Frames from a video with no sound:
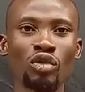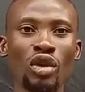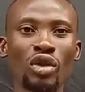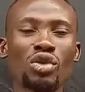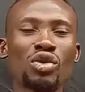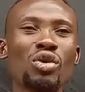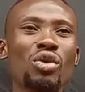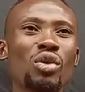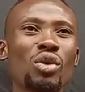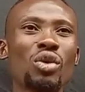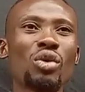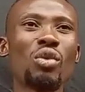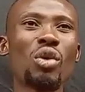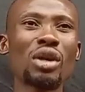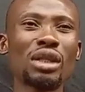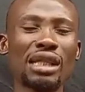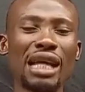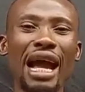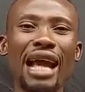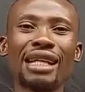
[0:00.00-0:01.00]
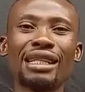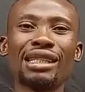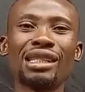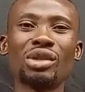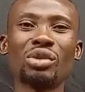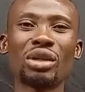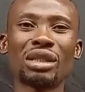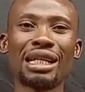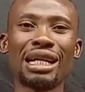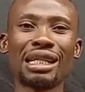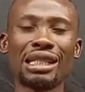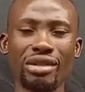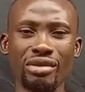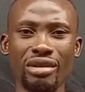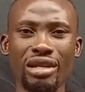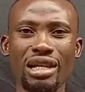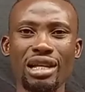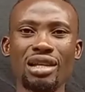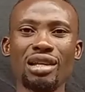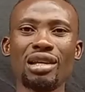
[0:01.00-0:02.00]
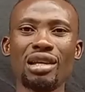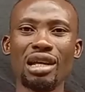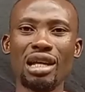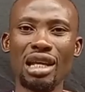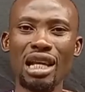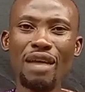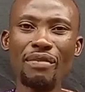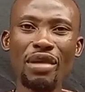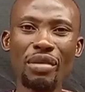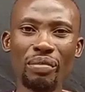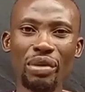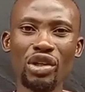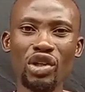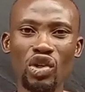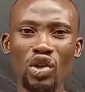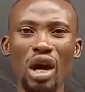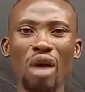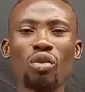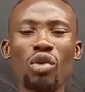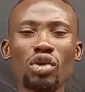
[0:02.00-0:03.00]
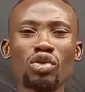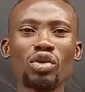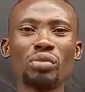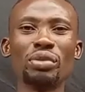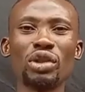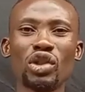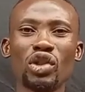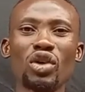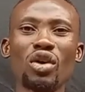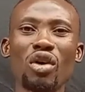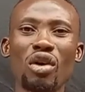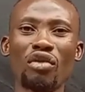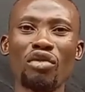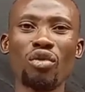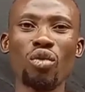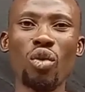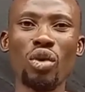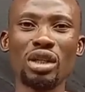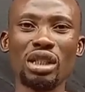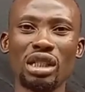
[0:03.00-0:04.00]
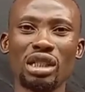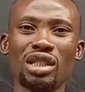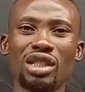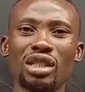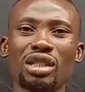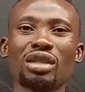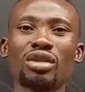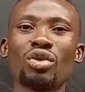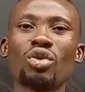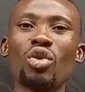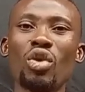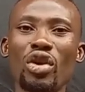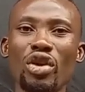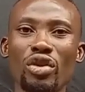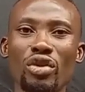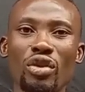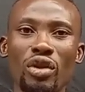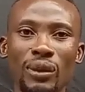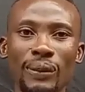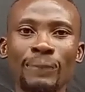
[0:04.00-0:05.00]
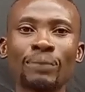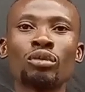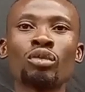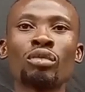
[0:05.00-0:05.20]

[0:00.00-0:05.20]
So what I did was I said, okay, let me be sure. I want to be sure of what is going on.